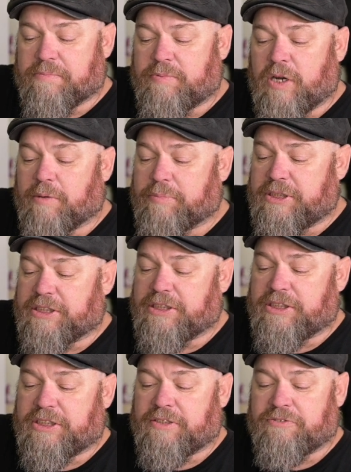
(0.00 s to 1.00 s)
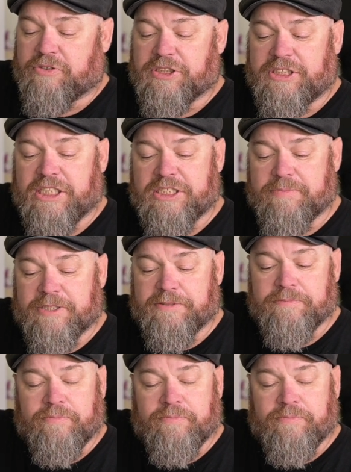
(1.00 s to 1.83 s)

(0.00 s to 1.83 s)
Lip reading: competence for assessment.